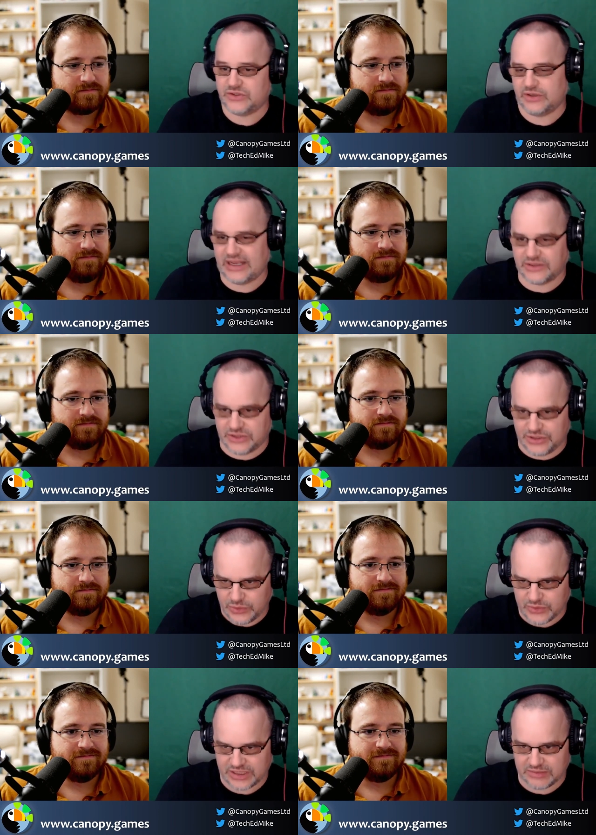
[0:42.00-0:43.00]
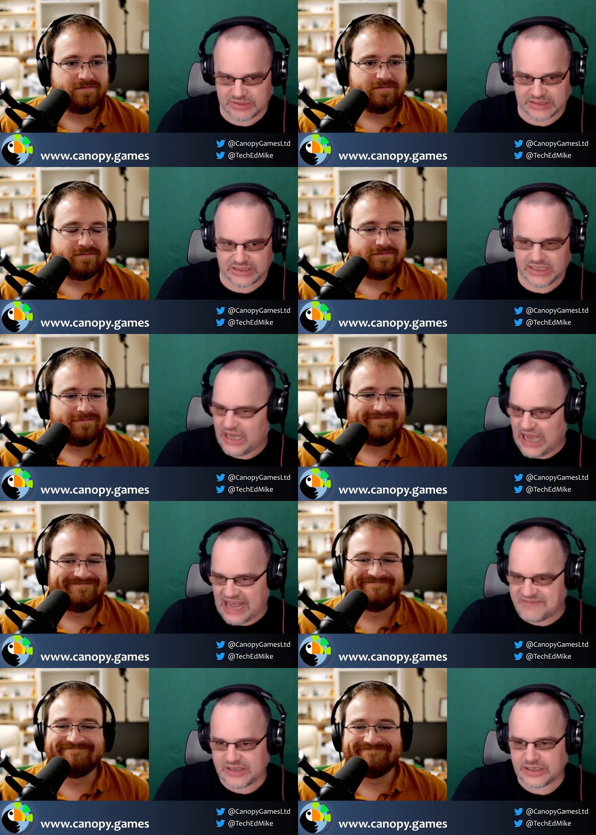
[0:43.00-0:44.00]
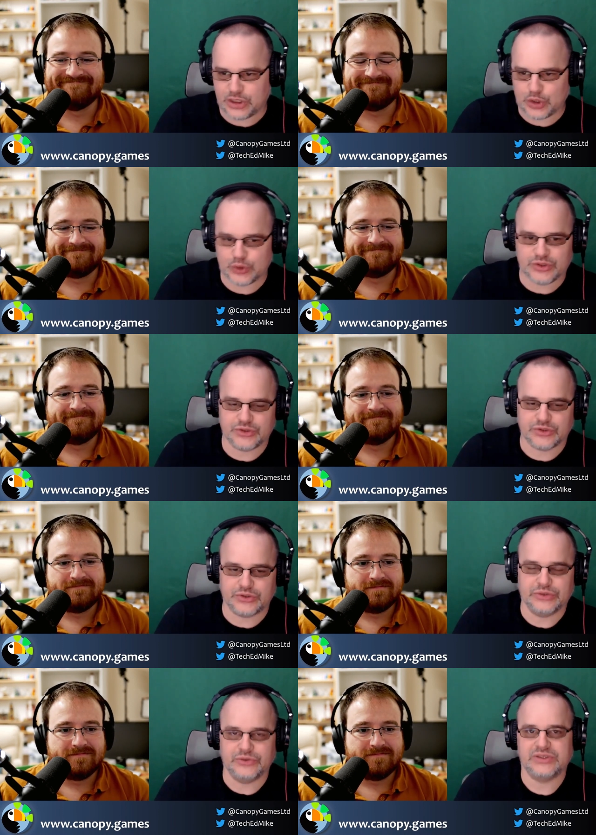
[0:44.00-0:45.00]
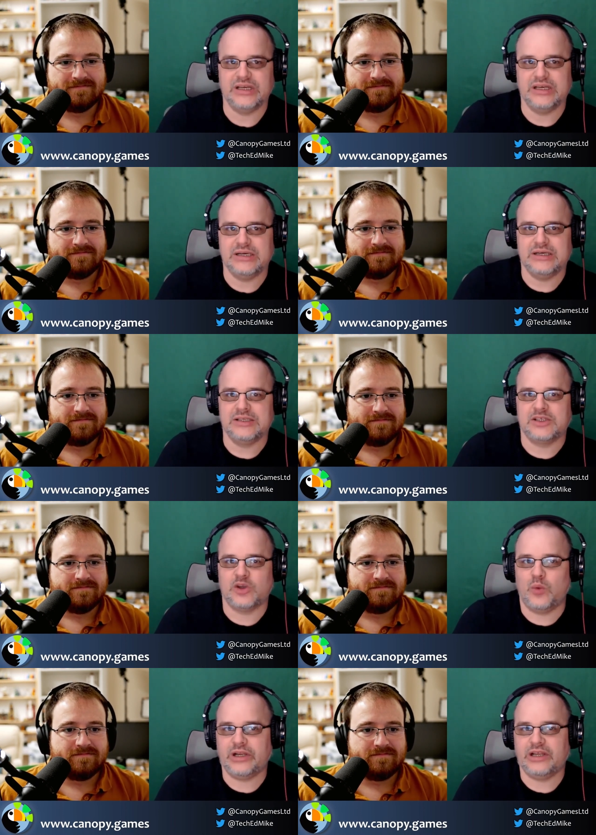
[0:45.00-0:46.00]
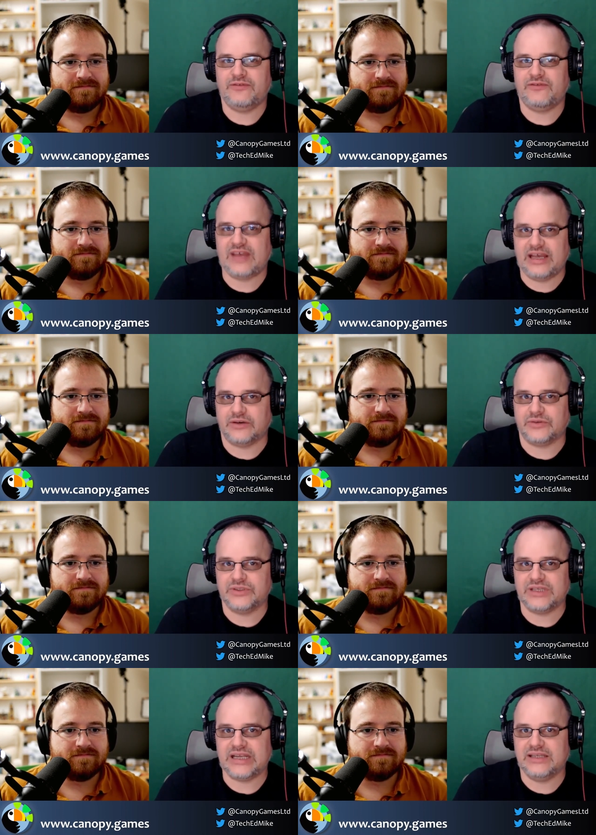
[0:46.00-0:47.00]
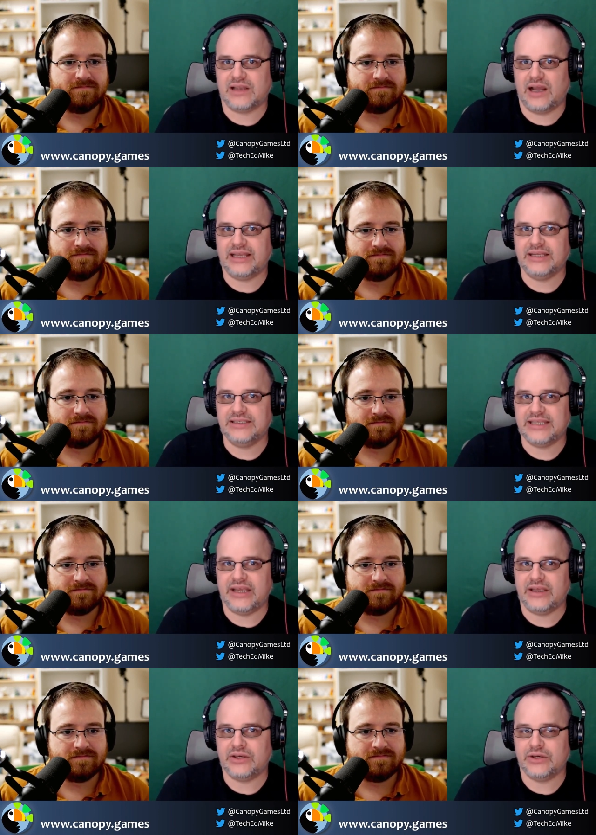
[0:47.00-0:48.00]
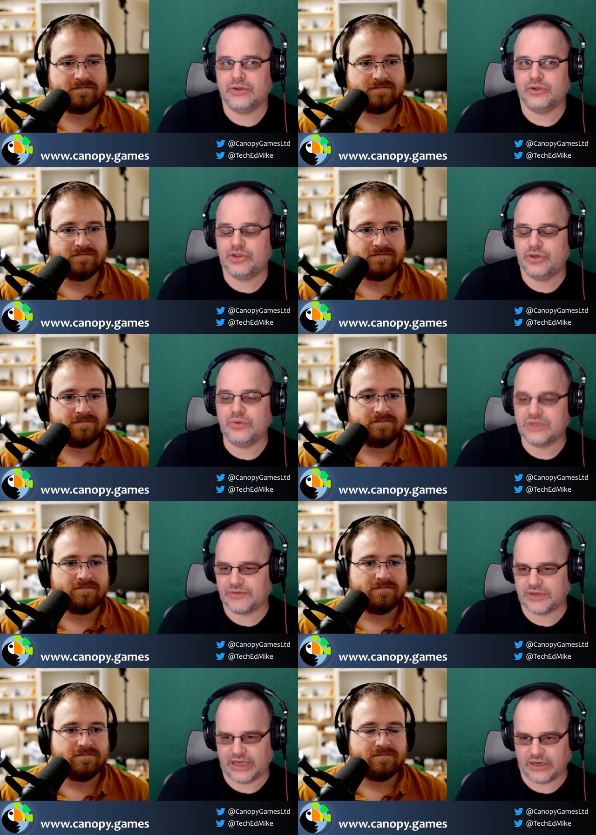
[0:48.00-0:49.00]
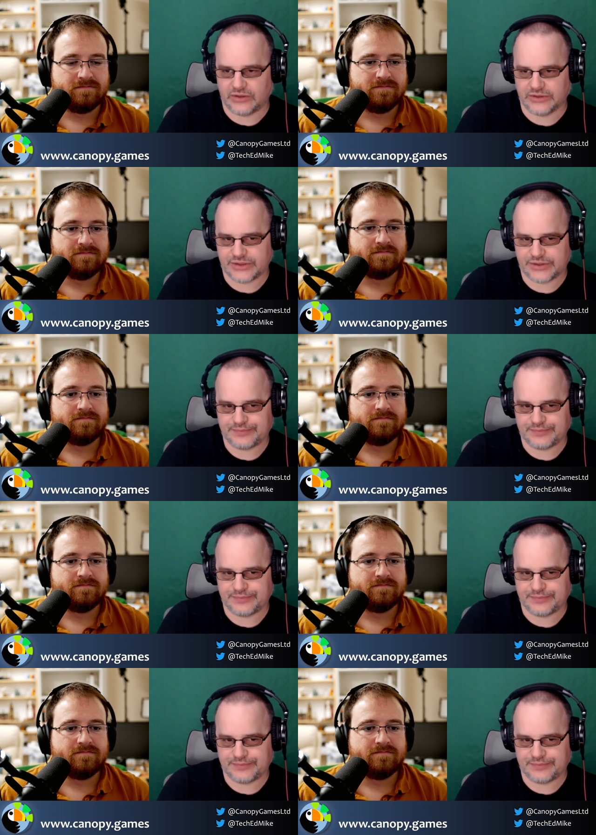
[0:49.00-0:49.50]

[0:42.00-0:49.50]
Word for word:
Speaker 1: you, you know, how to use it, but the, haven't found any good tutorials. So what I've found is I can take two different icons.